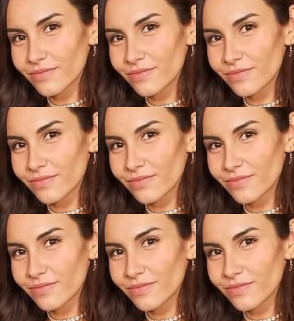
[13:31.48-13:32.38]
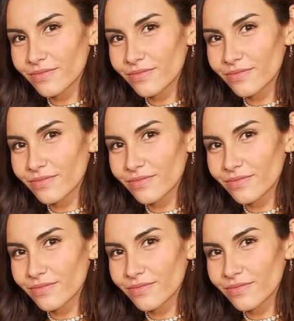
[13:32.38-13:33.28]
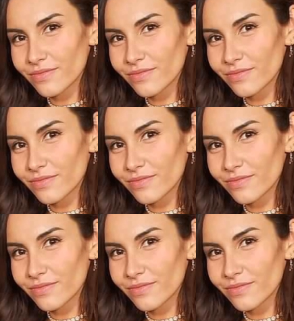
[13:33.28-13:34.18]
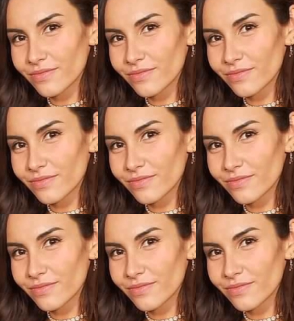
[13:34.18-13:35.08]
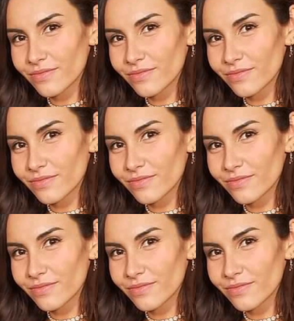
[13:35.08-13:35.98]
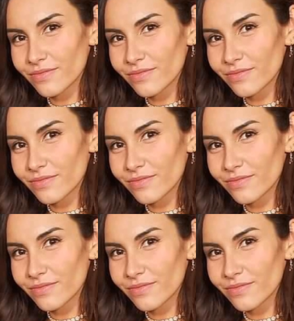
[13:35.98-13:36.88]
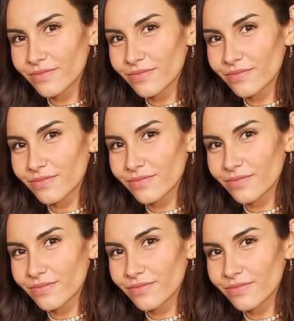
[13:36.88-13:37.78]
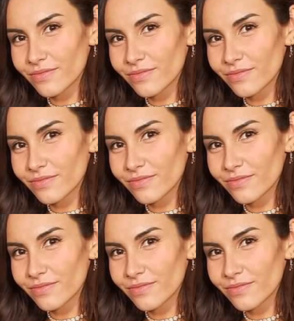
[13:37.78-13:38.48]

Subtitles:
[no speech]